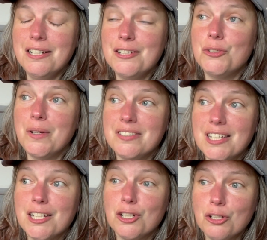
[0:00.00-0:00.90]

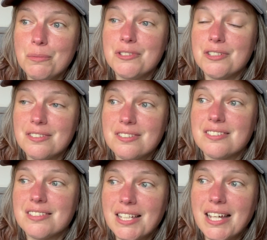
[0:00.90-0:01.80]
28
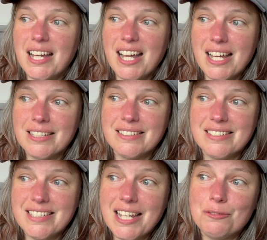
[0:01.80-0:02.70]
kilometers, and
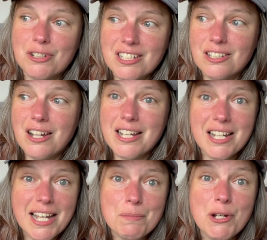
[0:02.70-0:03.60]
yeah, I'm not gonna lie,
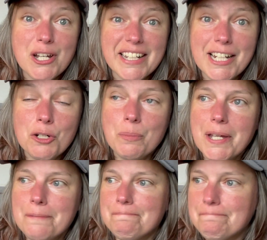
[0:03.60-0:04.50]
I am hurting a little
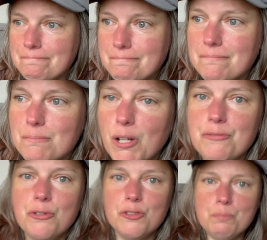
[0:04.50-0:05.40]
bit. My
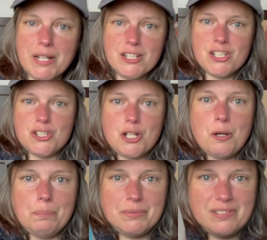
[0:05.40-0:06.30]
foot's bandaged up.